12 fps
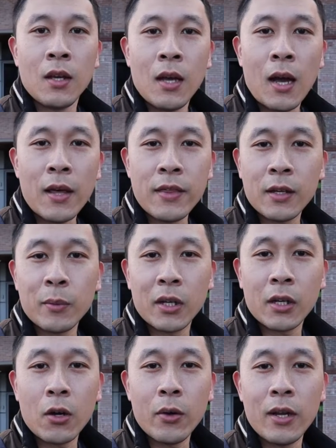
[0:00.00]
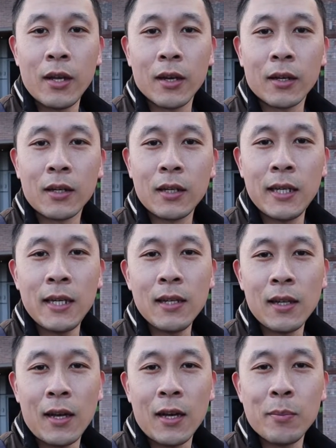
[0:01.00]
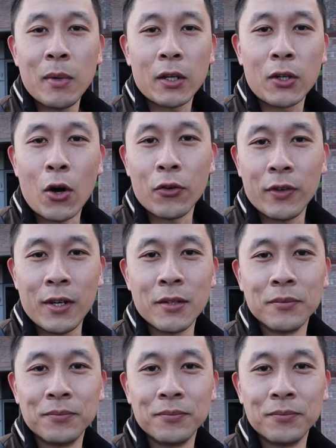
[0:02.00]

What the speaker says: I think I'm going to go in here, Key Lime Coffee.